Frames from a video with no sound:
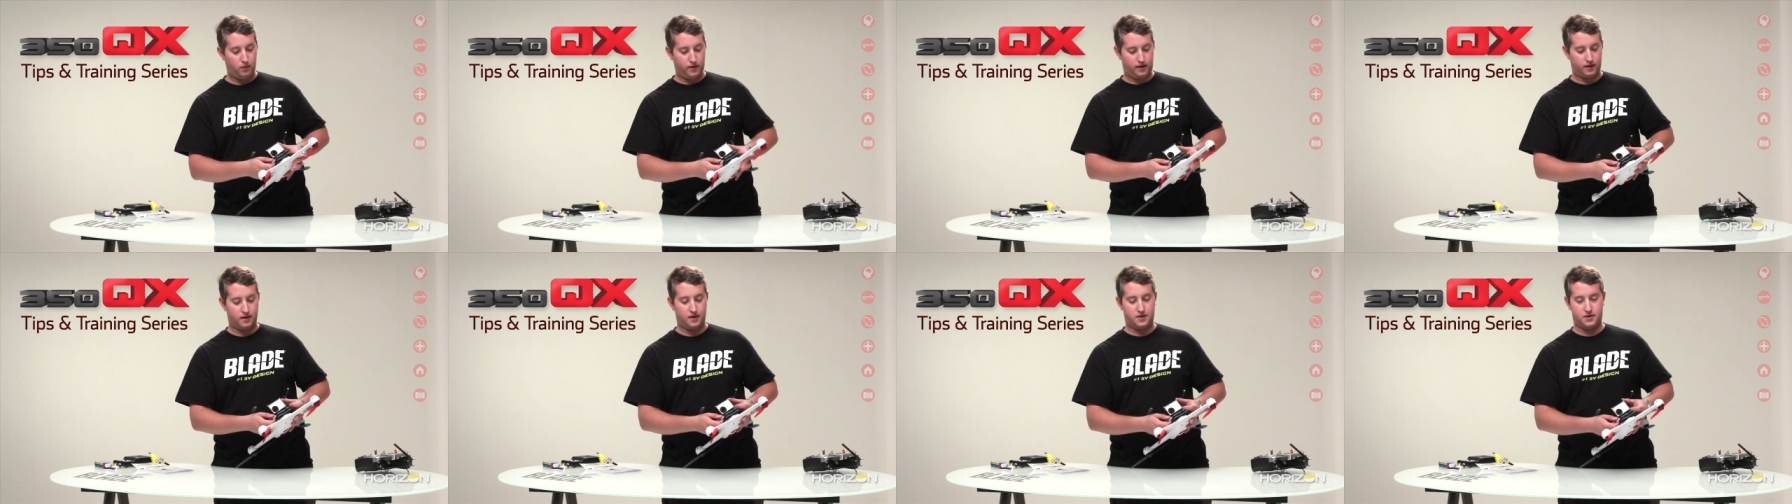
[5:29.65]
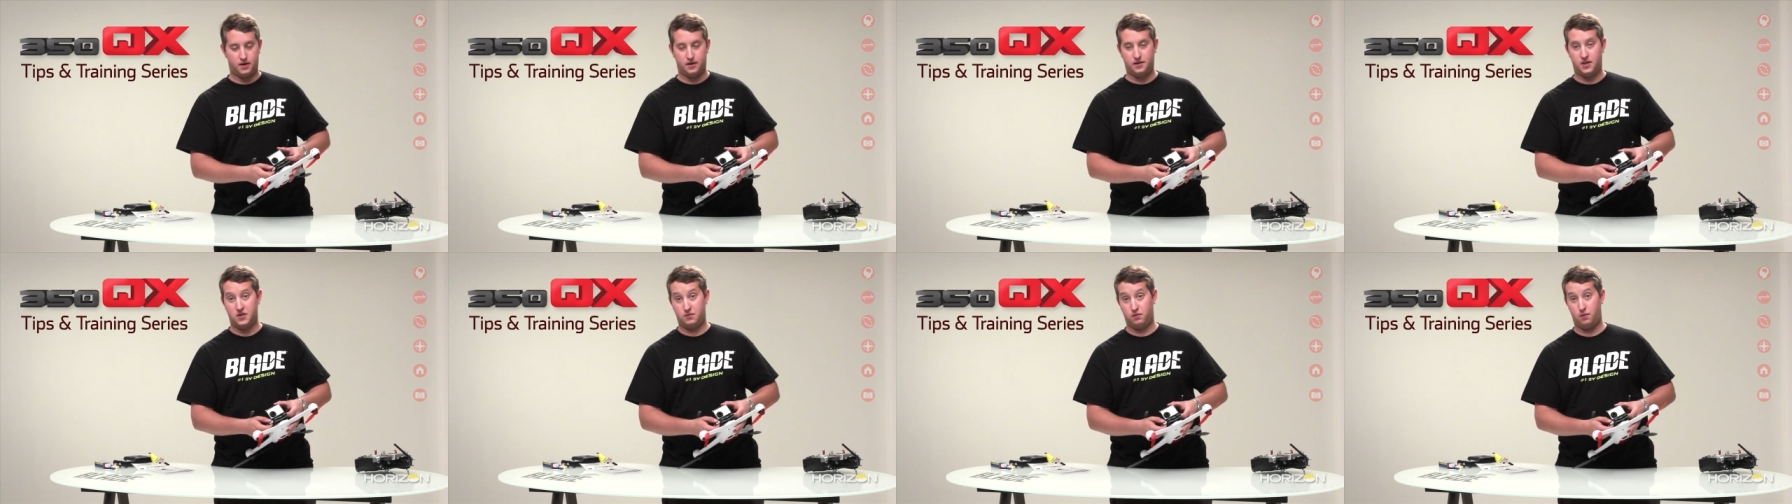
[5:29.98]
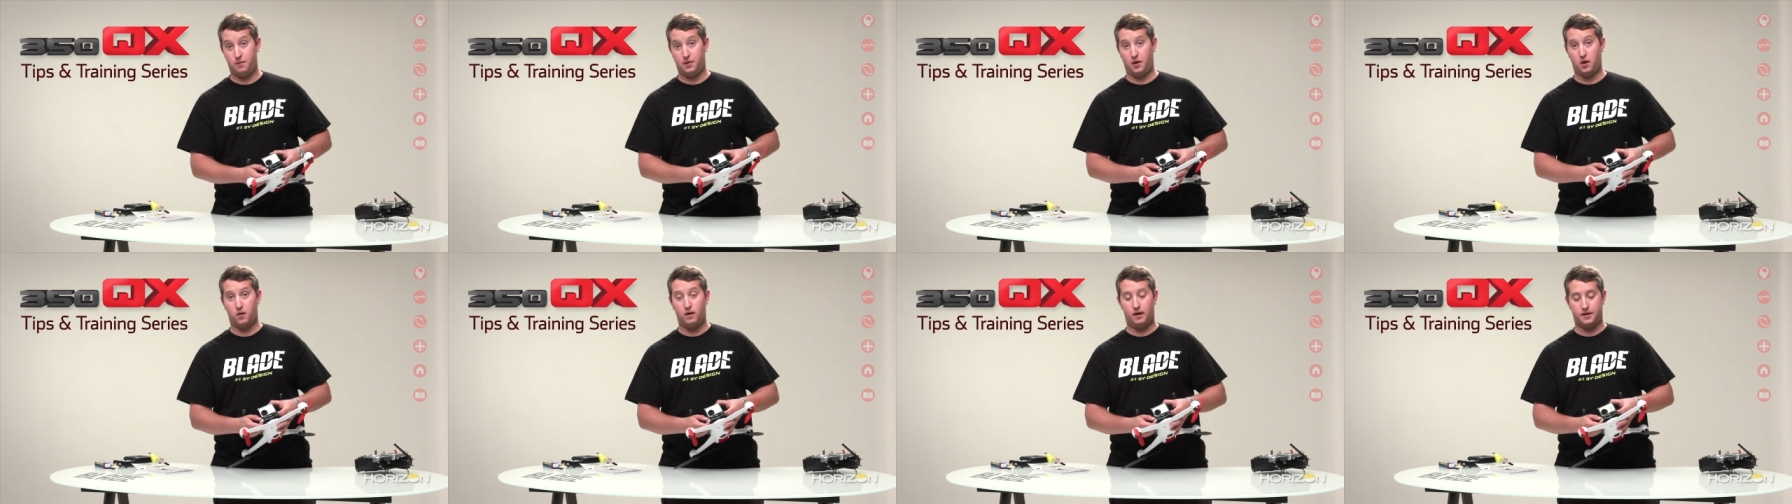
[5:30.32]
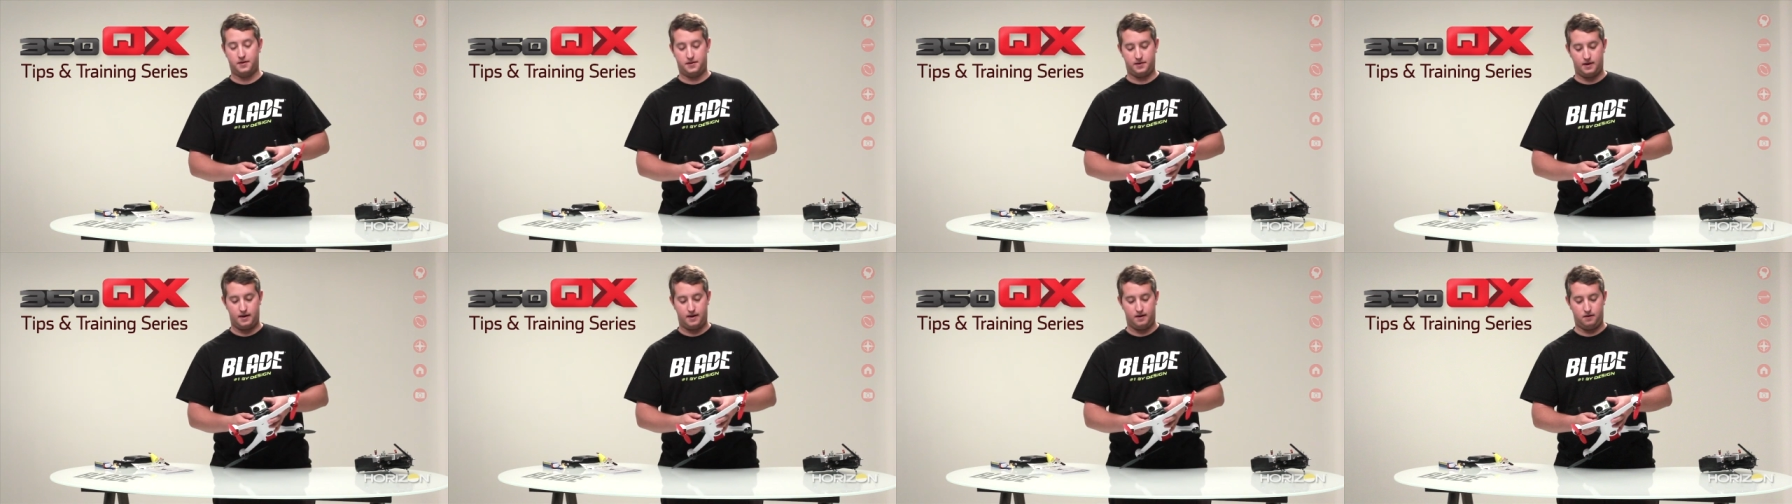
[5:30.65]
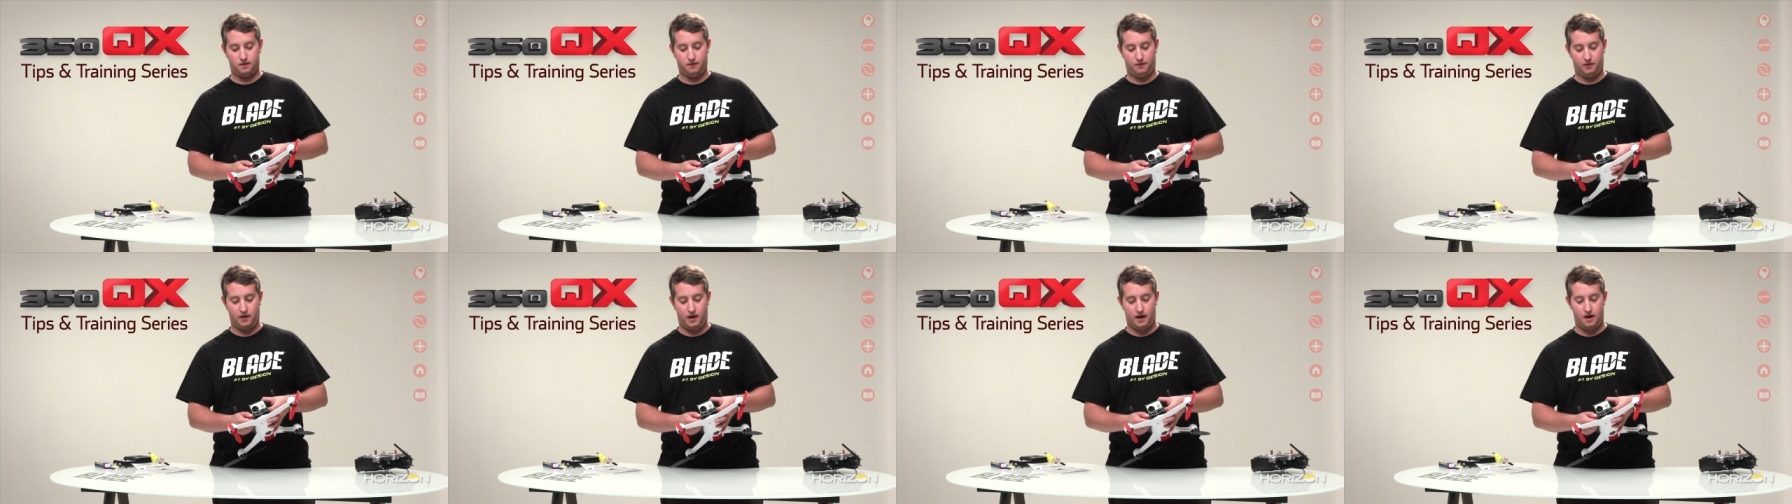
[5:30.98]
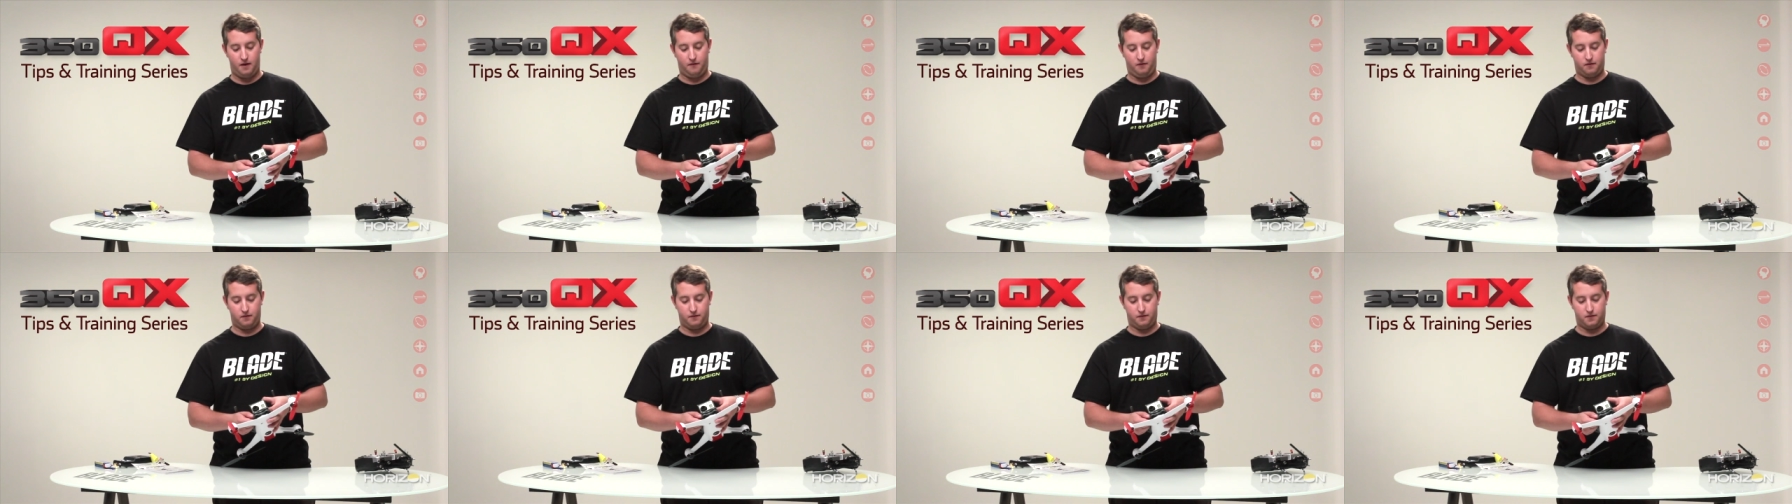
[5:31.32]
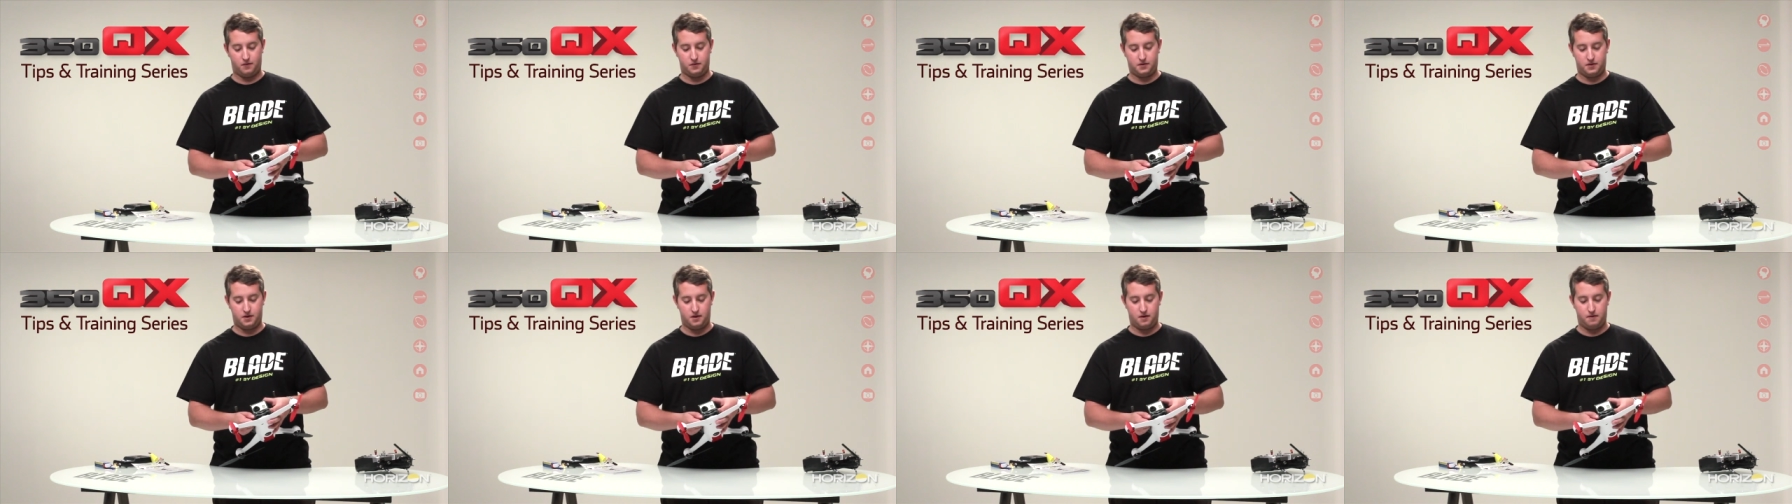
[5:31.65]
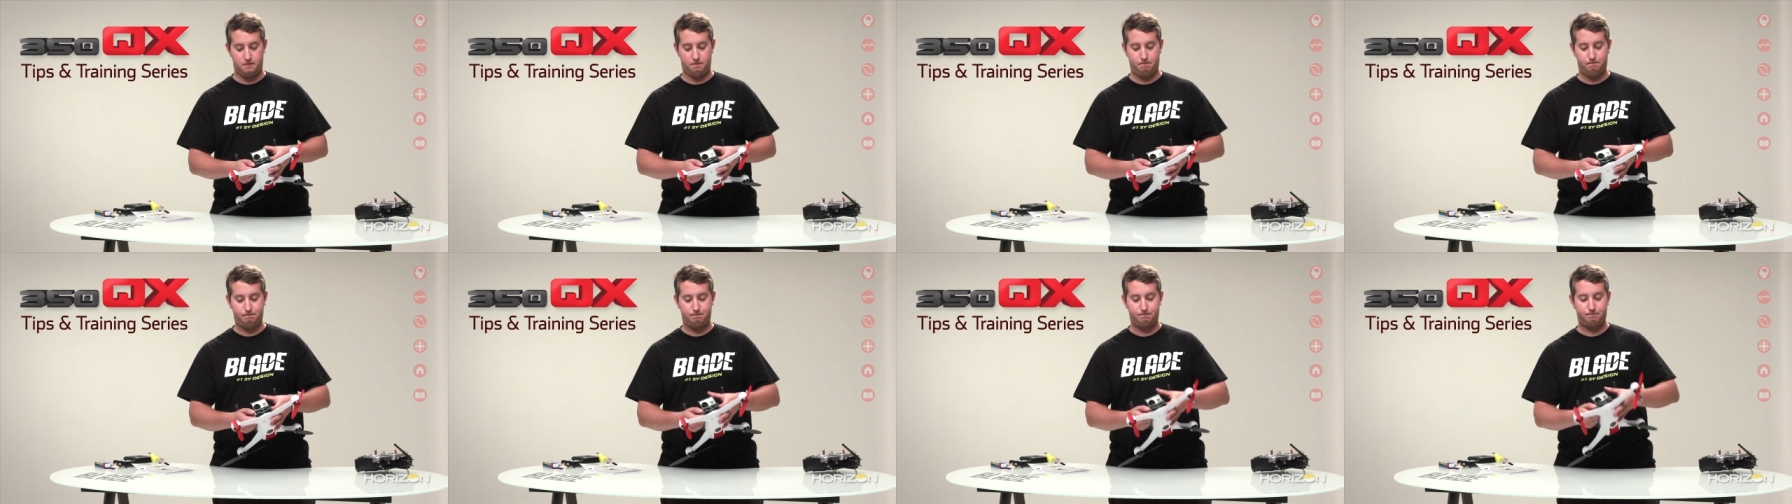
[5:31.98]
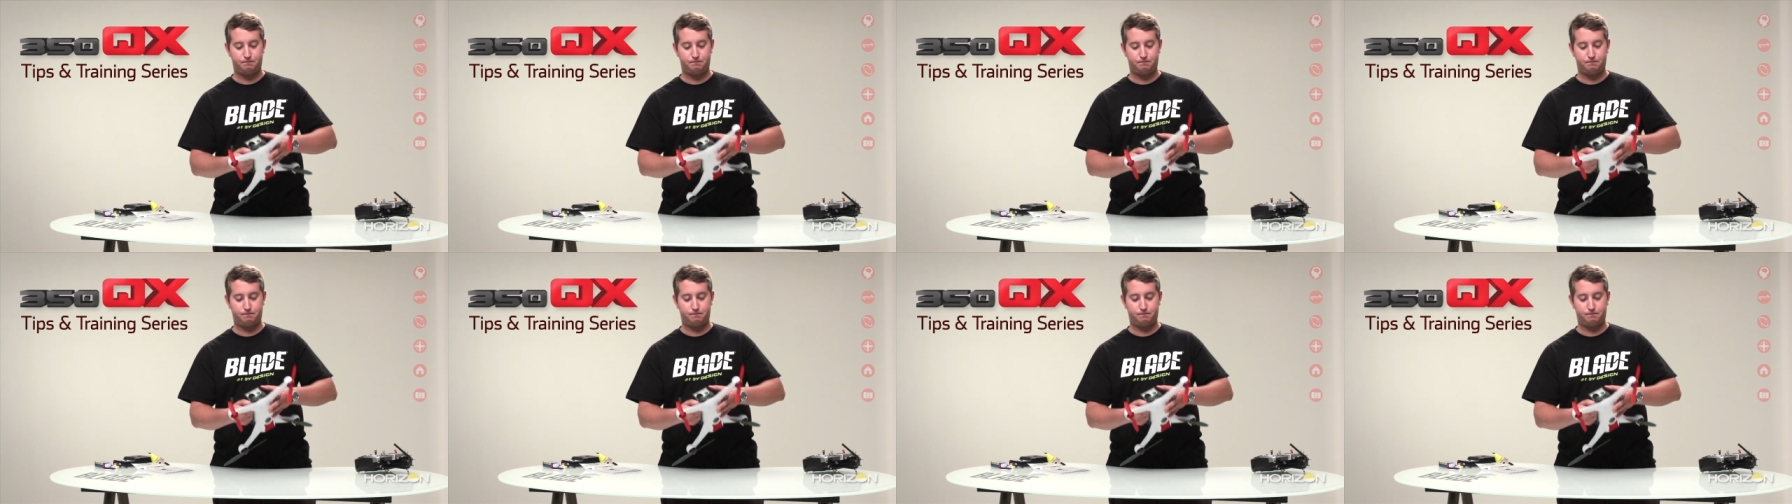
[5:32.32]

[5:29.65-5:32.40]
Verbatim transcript: We can adjust this when we go outside to fly it for the first time.